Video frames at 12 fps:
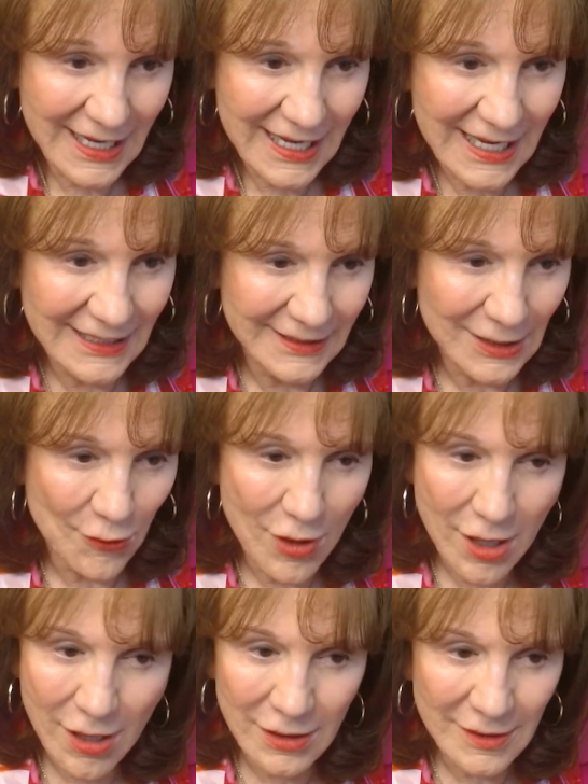And so
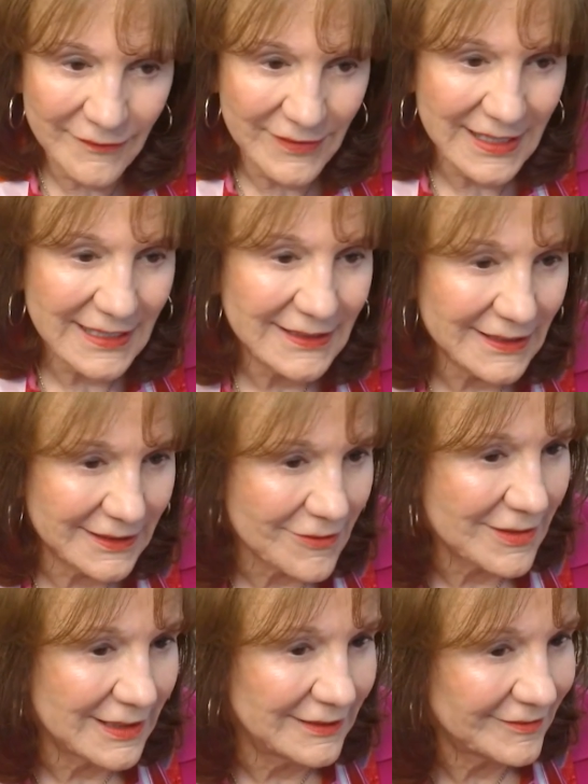all of this is
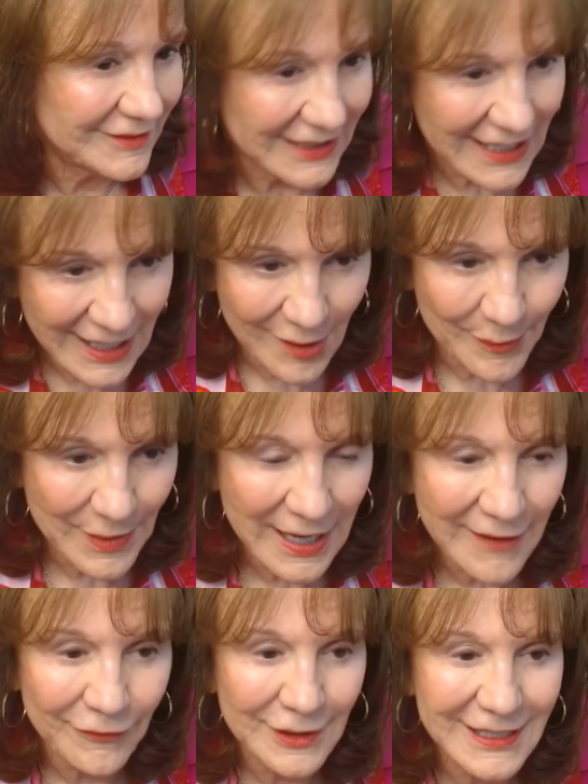going to help
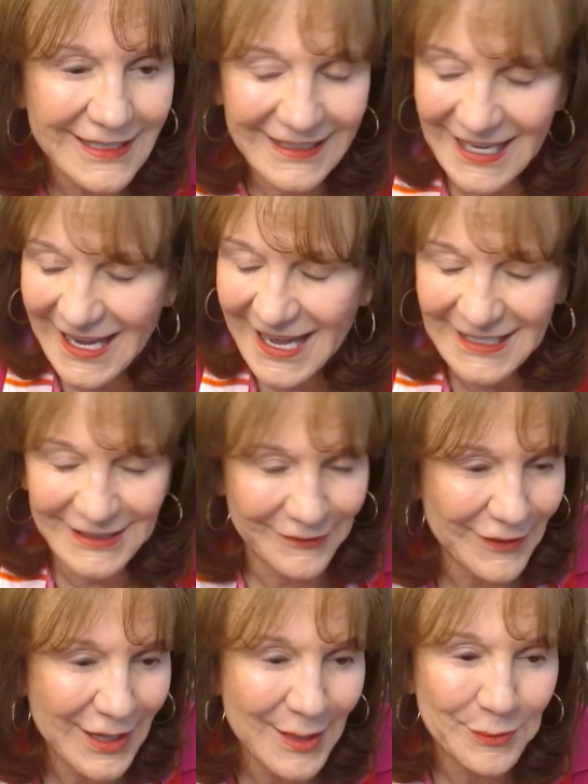every kind
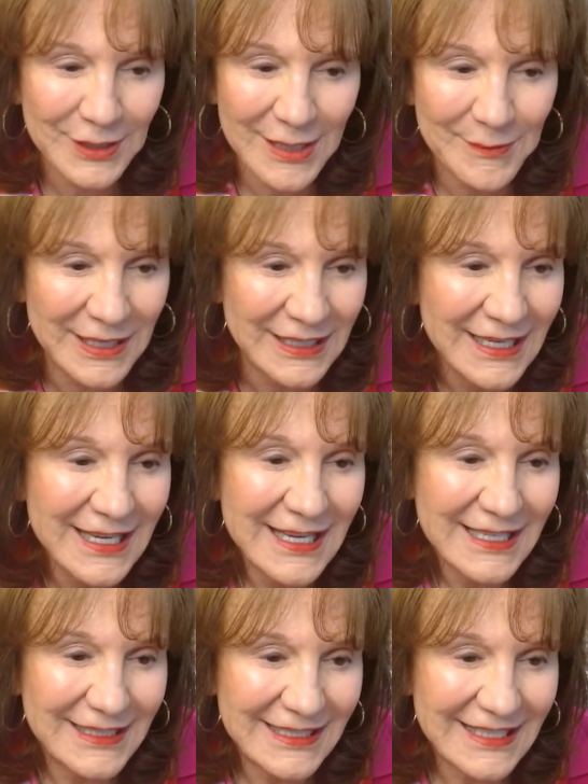of upcoming
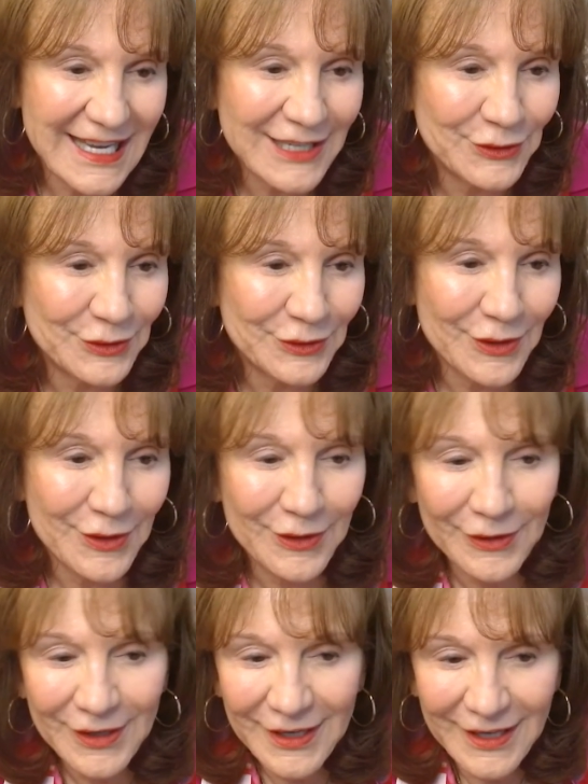disaster
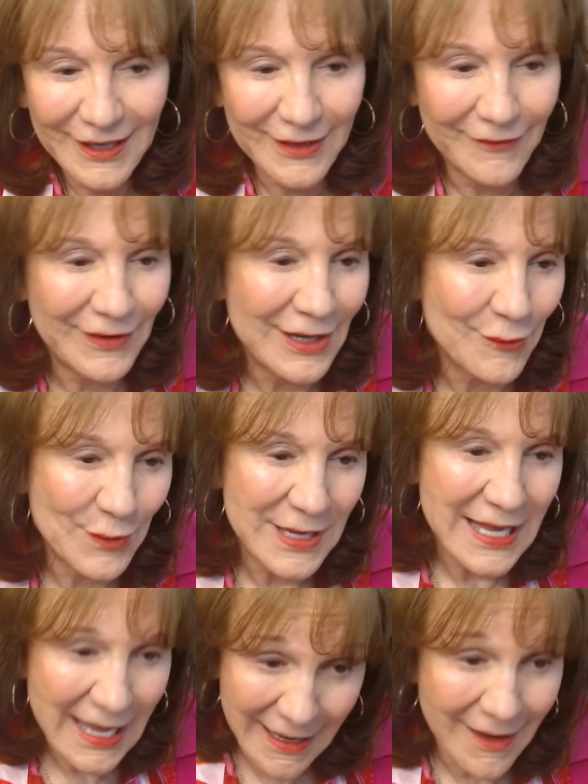or event
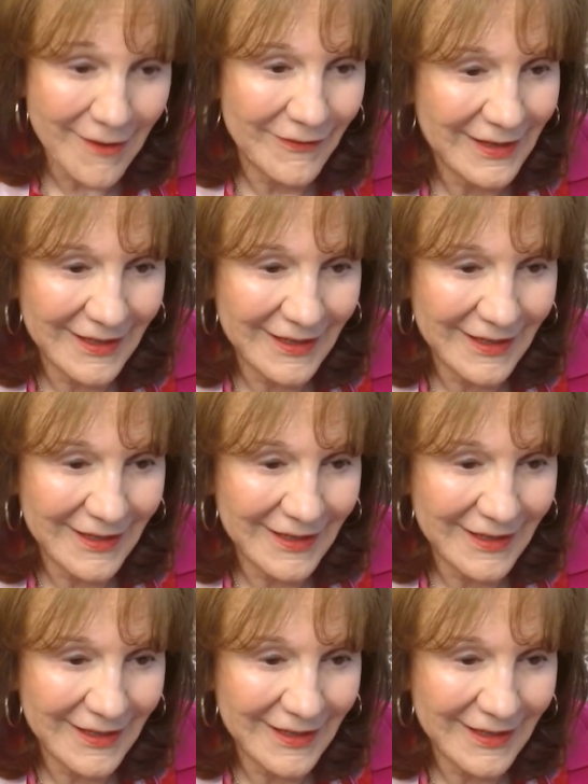we have.